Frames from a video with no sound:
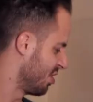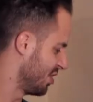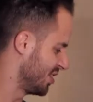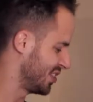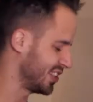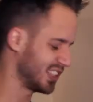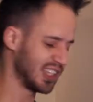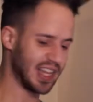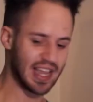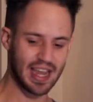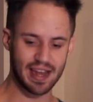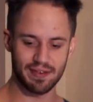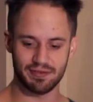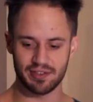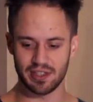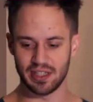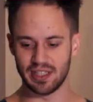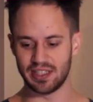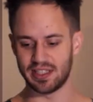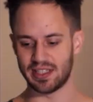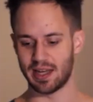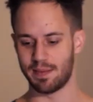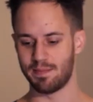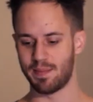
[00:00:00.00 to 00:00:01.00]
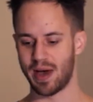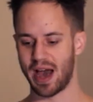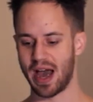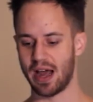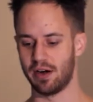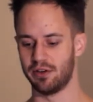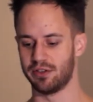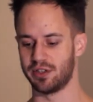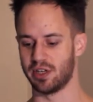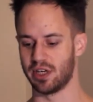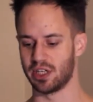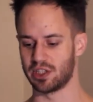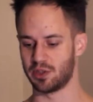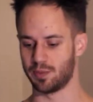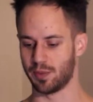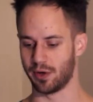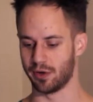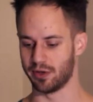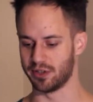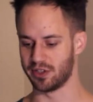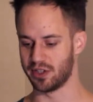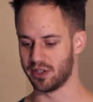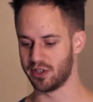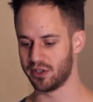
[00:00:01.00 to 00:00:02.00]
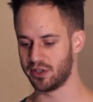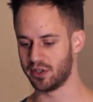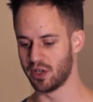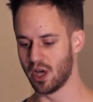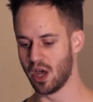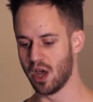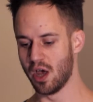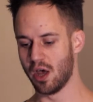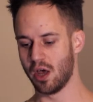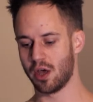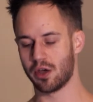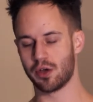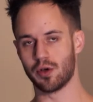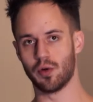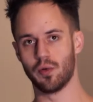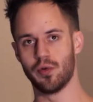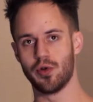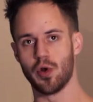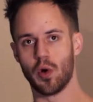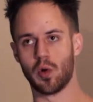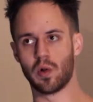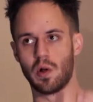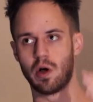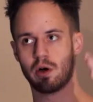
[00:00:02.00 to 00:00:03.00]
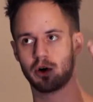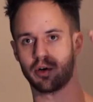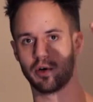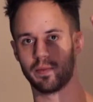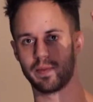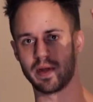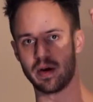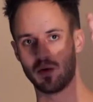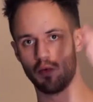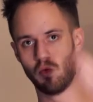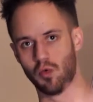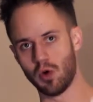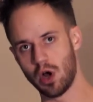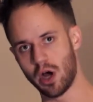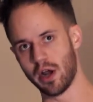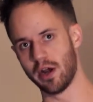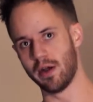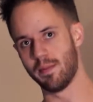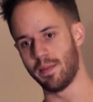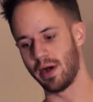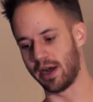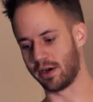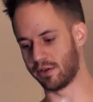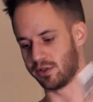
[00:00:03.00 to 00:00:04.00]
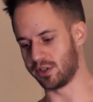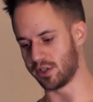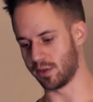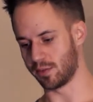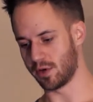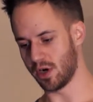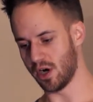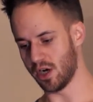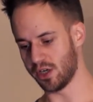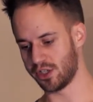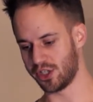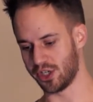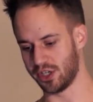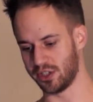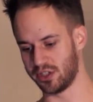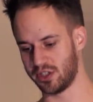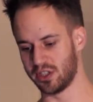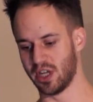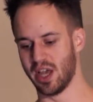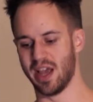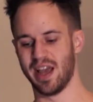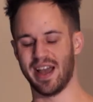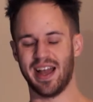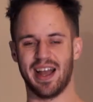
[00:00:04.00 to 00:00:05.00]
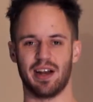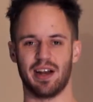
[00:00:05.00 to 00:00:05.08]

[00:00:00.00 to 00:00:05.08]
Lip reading: slave to these same patterns and experiences. You'll no longer be run by your subconscious and